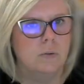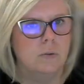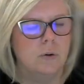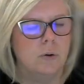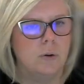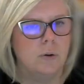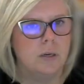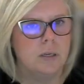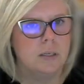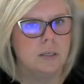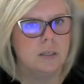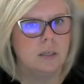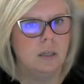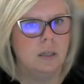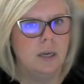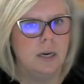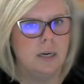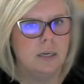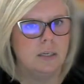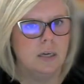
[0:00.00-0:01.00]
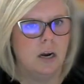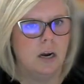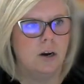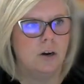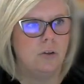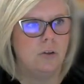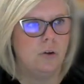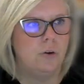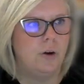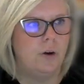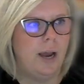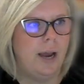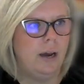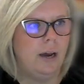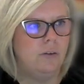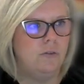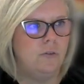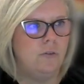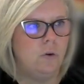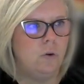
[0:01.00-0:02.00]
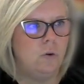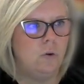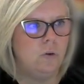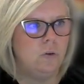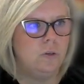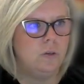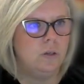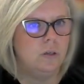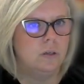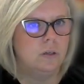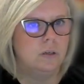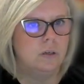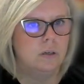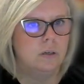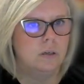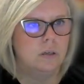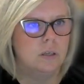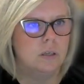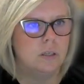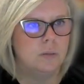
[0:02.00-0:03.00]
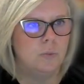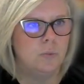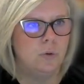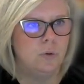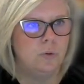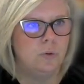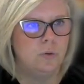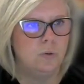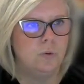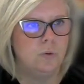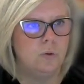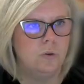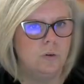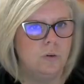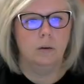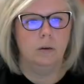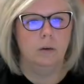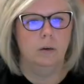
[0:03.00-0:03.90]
We're going to select our little hat fold, smooth tool.